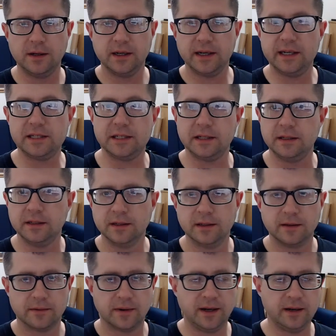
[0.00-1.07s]
Easy,
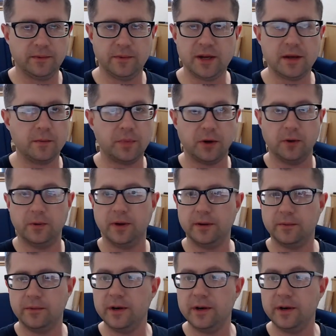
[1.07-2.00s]
right? We can pull one.